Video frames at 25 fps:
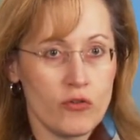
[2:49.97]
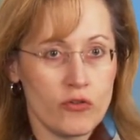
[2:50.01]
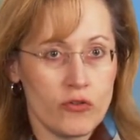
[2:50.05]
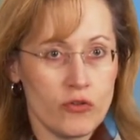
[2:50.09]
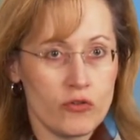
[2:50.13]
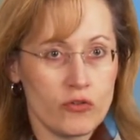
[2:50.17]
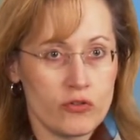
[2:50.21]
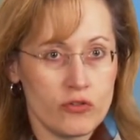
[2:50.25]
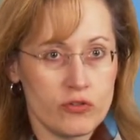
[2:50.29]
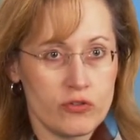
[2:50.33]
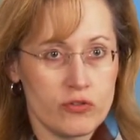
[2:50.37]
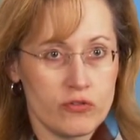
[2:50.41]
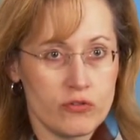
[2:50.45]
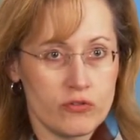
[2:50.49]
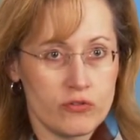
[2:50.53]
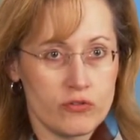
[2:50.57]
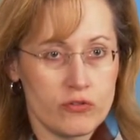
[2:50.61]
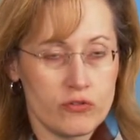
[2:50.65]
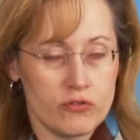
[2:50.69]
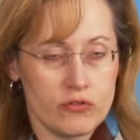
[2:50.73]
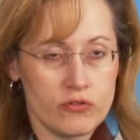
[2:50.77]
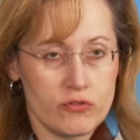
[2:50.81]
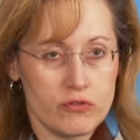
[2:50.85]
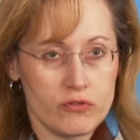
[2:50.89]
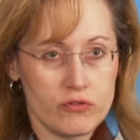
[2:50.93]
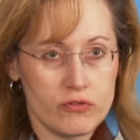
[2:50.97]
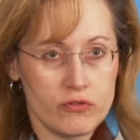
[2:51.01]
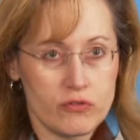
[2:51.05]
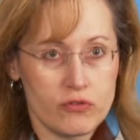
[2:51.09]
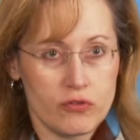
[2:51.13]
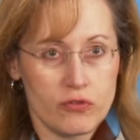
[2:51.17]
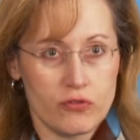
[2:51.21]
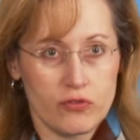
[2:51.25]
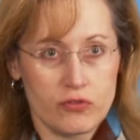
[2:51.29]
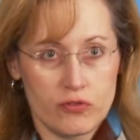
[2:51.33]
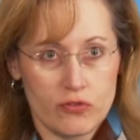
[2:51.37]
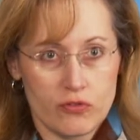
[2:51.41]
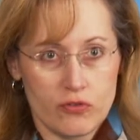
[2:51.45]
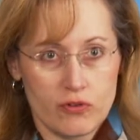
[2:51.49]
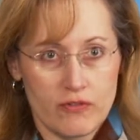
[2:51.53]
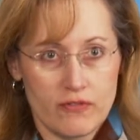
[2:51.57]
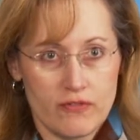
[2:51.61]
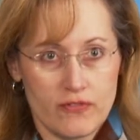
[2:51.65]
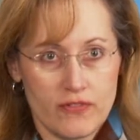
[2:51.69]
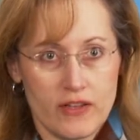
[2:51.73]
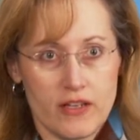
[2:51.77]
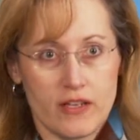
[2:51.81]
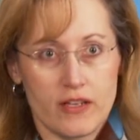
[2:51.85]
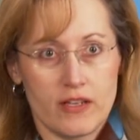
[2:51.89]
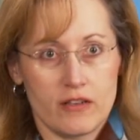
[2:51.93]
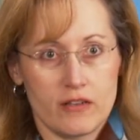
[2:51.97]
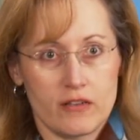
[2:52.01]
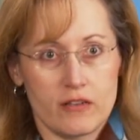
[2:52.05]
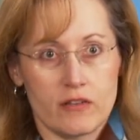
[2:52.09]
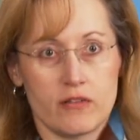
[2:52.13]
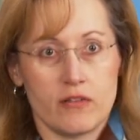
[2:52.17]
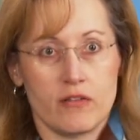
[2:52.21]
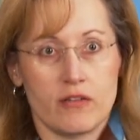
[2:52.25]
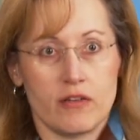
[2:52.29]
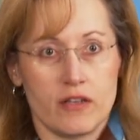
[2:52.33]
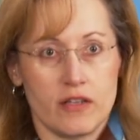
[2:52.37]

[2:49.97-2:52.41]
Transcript: those two sort of things.